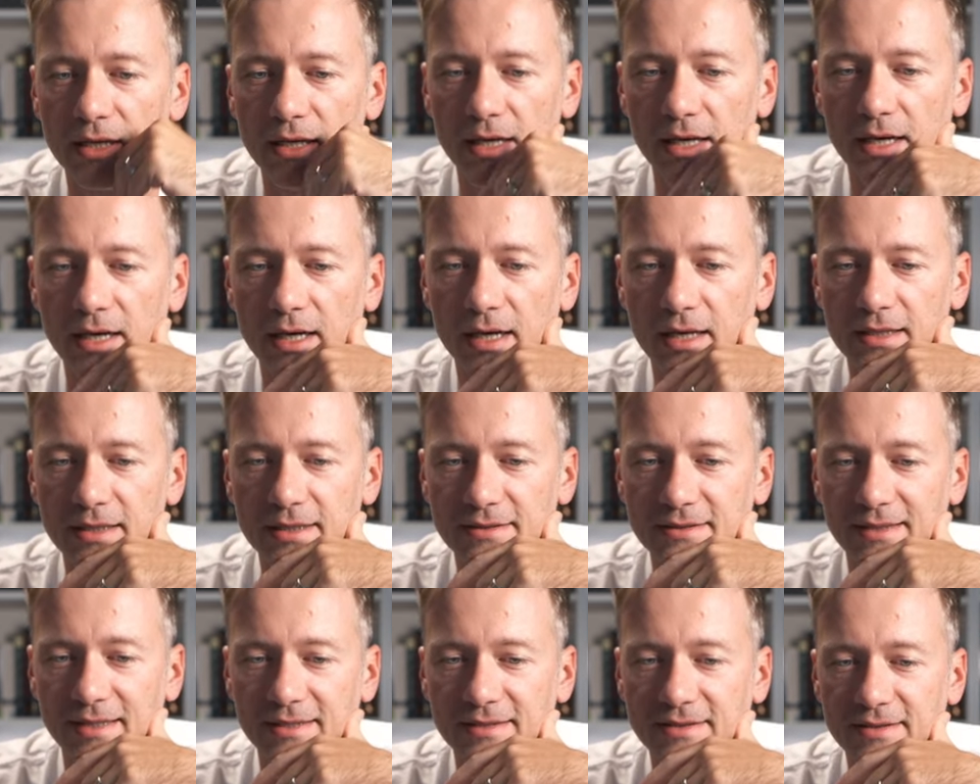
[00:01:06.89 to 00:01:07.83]
Uh,
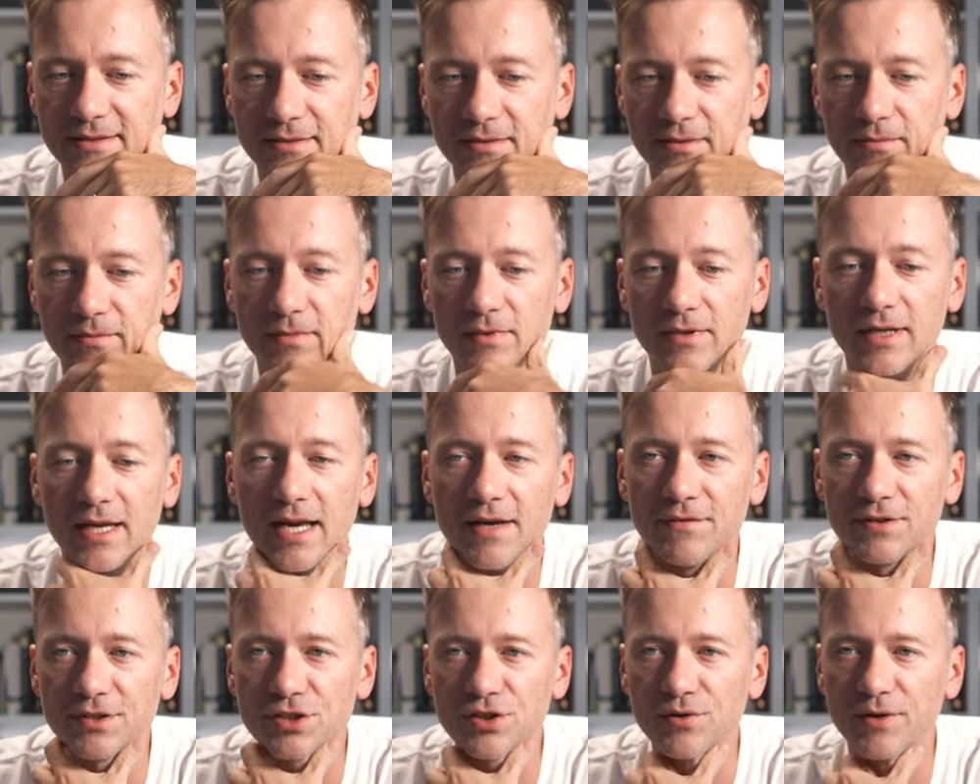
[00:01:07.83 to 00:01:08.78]
let, let's
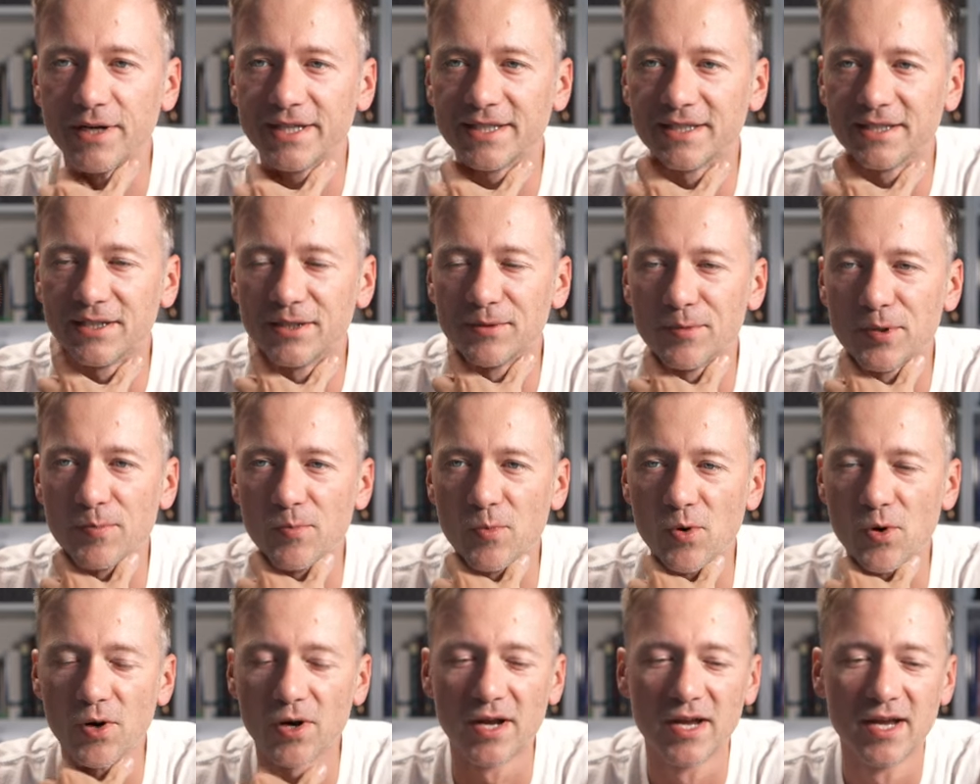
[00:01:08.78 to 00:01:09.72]
have it train a little bit
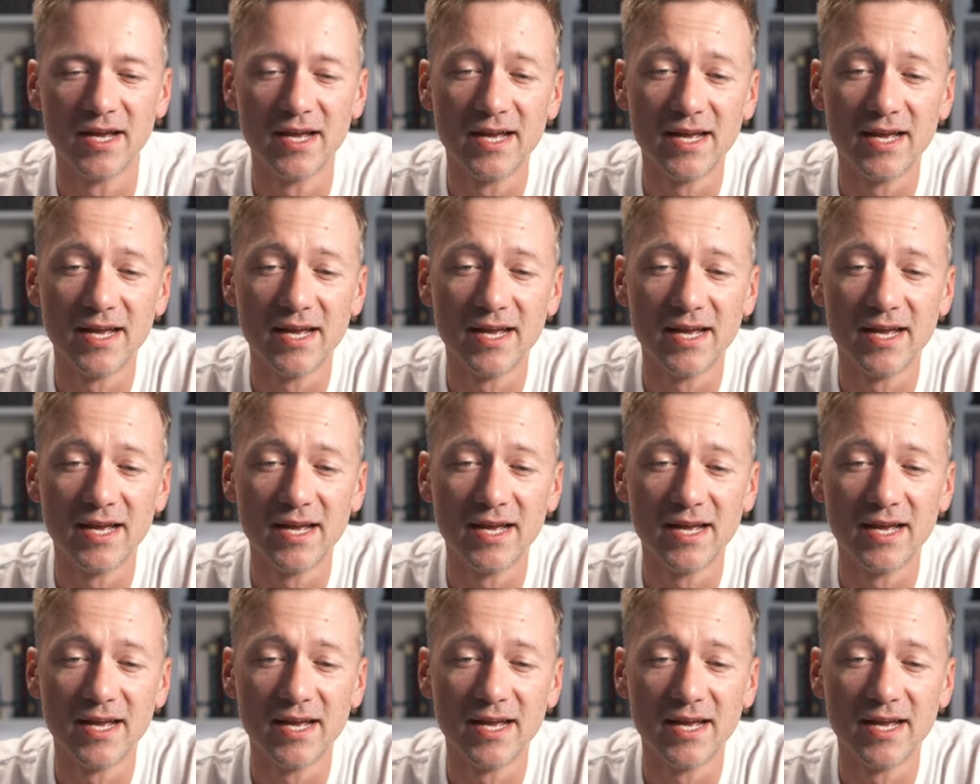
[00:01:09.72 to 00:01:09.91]
more.